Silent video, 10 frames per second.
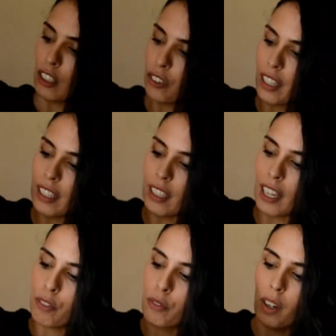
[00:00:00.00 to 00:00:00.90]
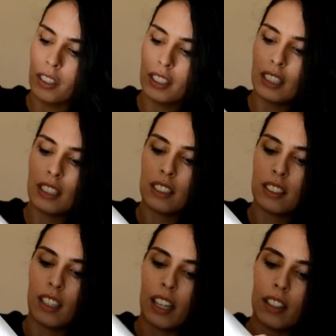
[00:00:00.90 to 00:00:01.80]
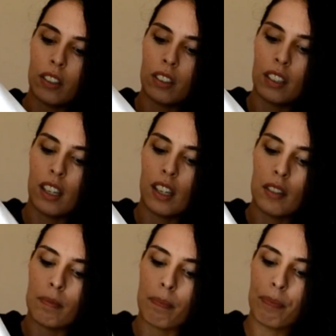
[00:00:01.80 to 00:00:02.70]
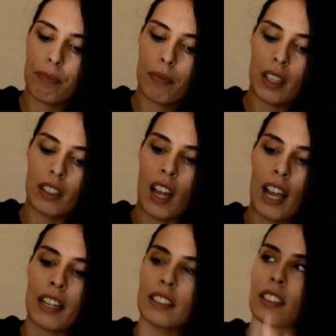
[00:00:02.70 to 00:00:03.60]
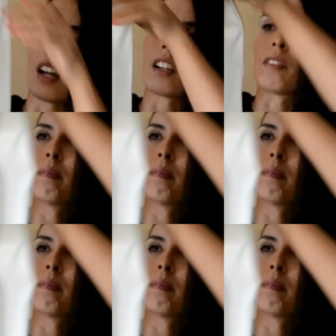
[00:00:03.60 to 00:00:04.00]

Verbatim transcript: great like varsity style lines on them.